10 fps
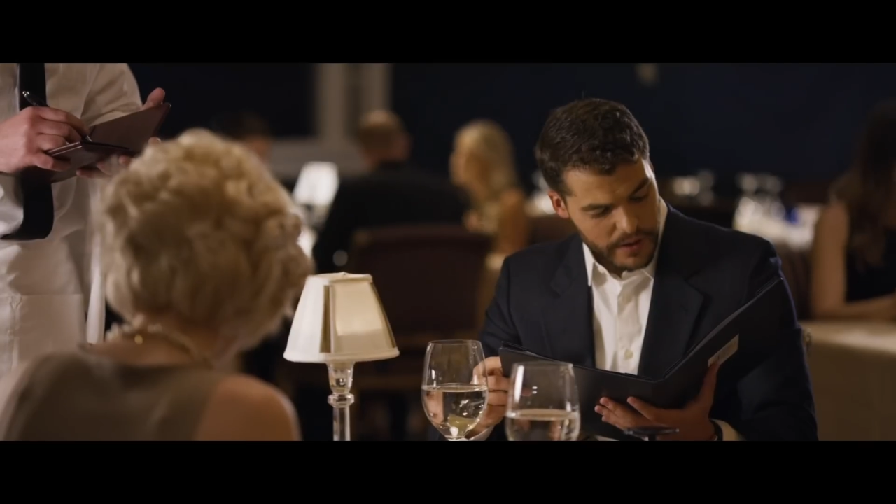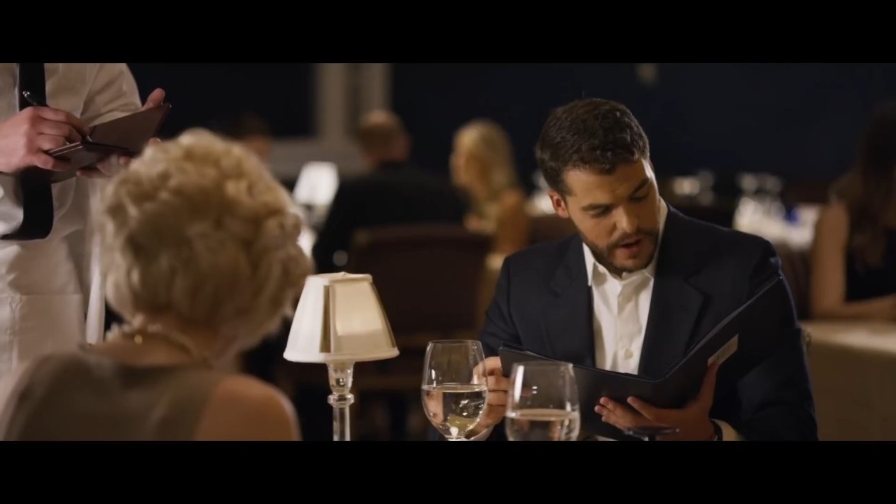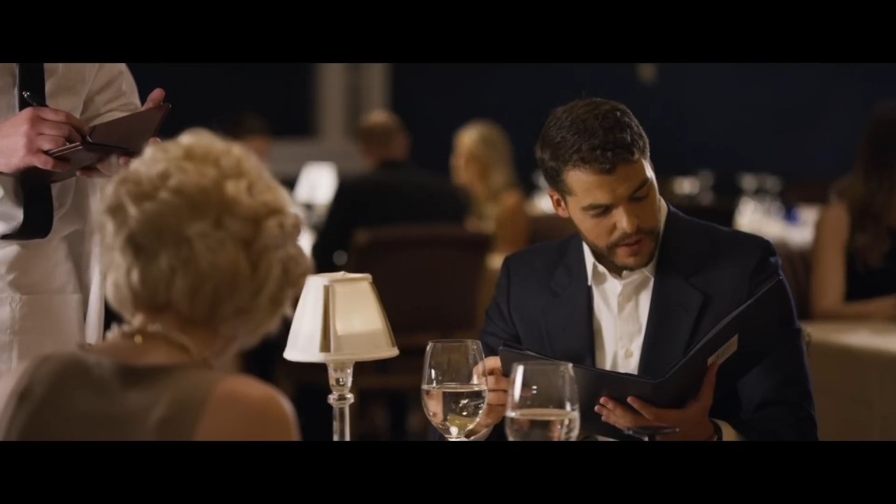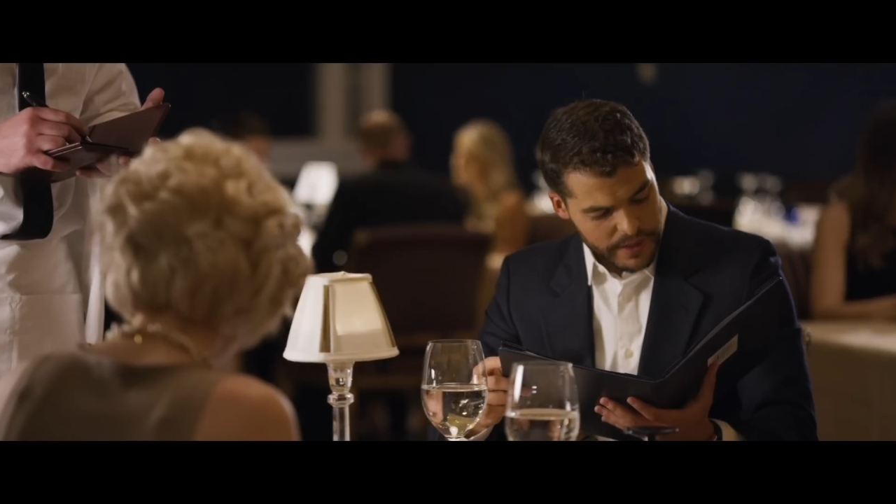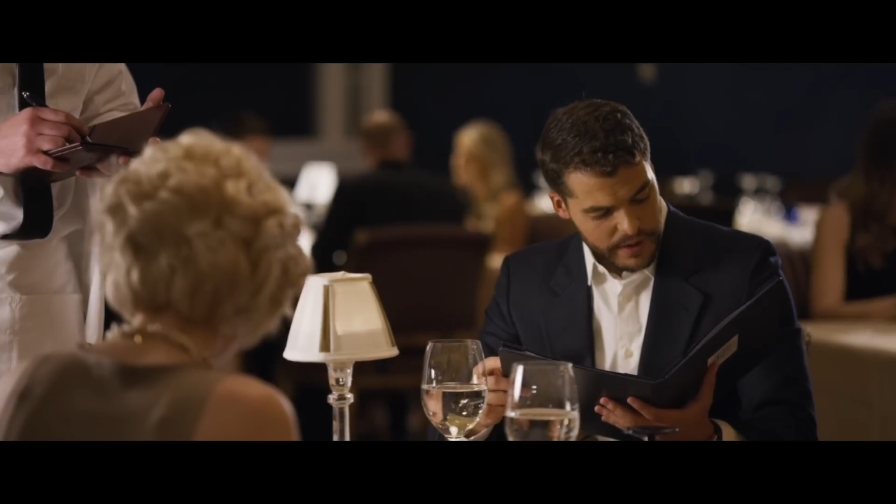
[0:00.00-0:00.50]

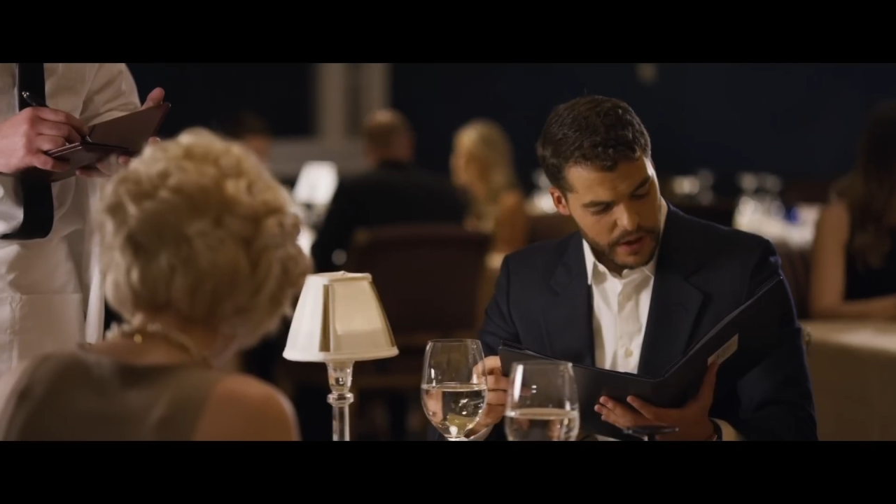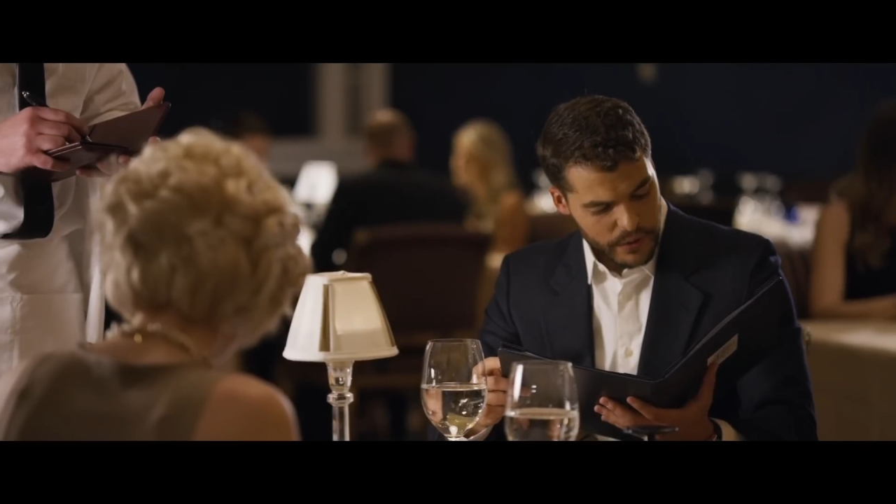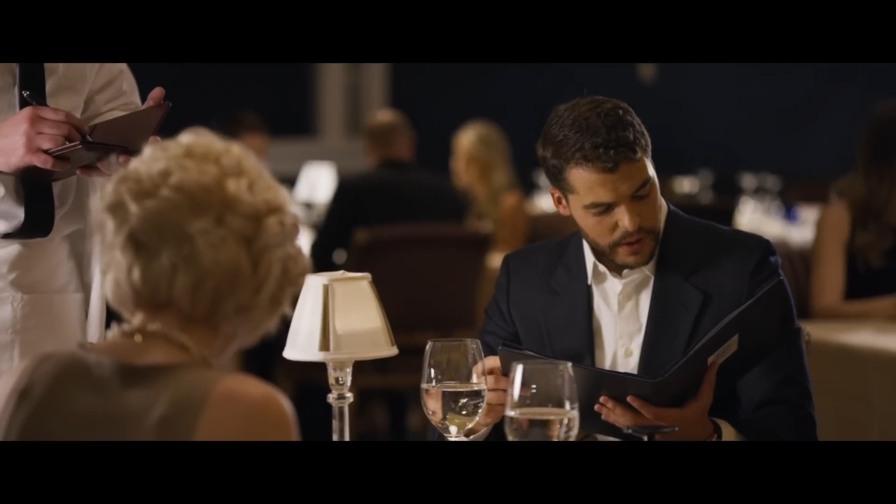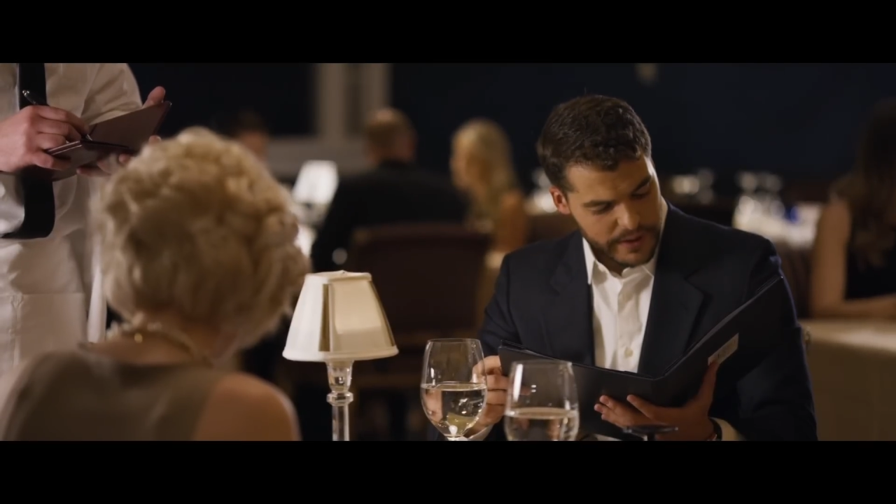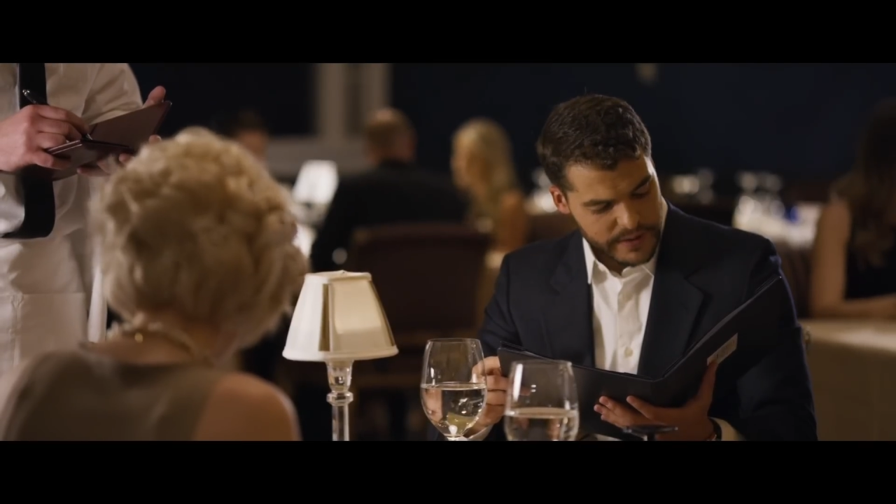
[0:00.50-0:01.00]
I think I
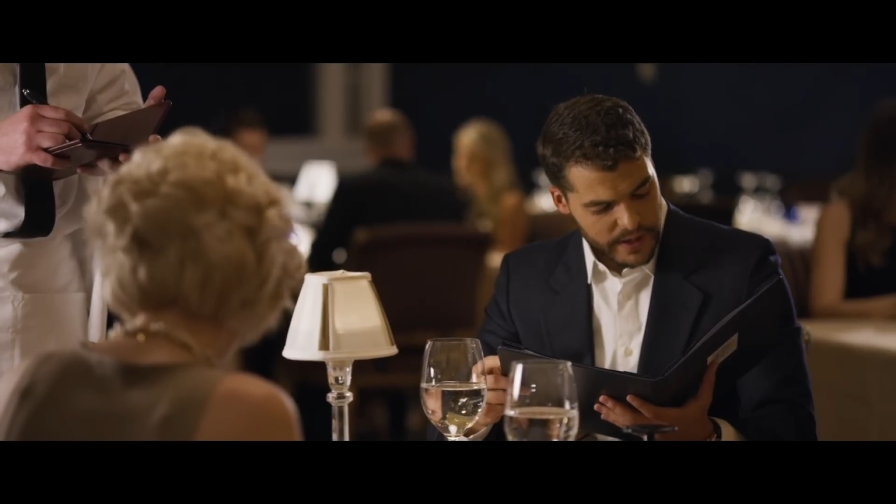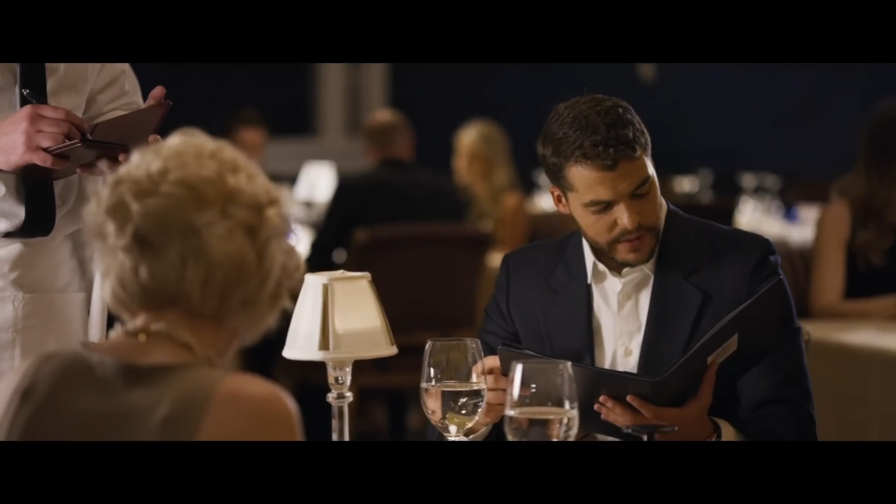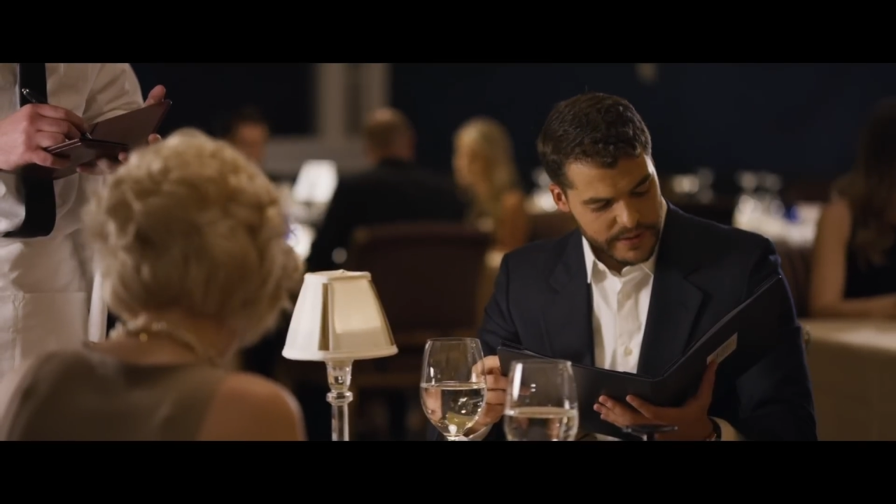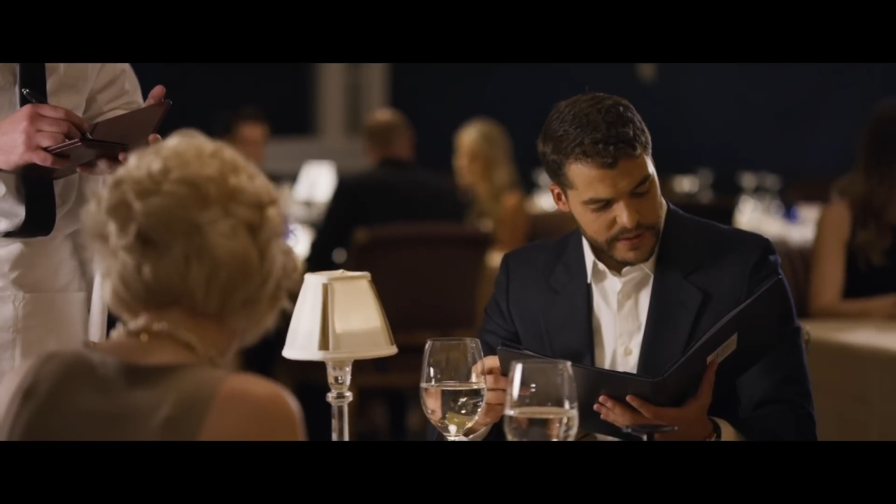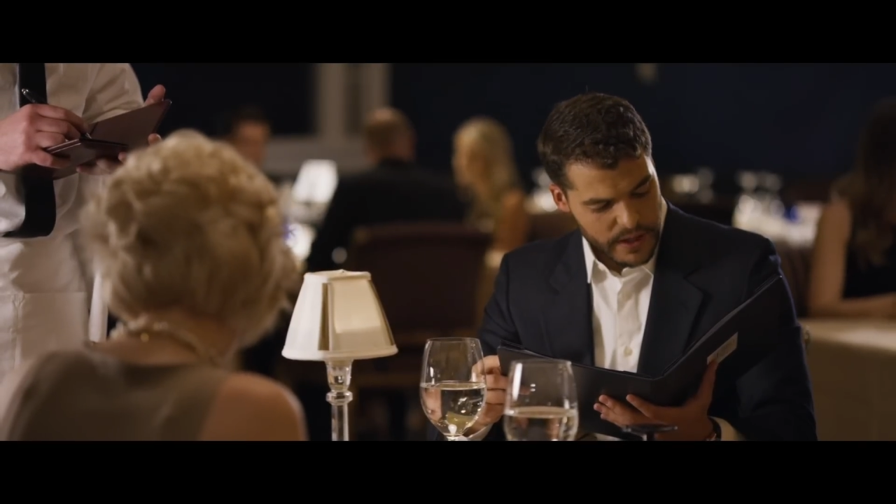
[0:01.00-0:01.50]
would like to have
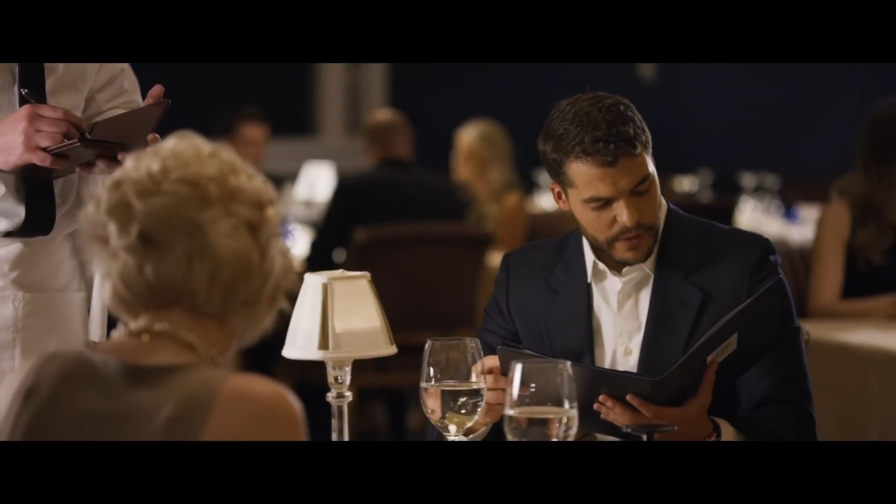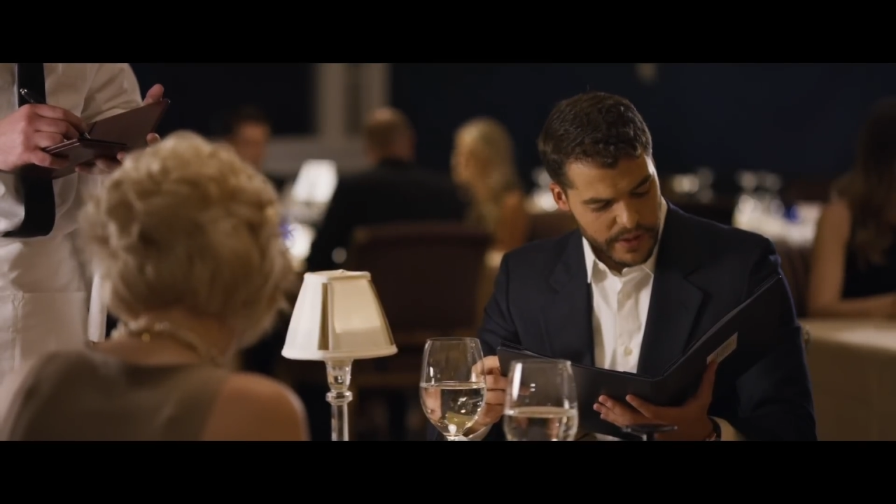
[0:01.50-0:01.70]
that salmon.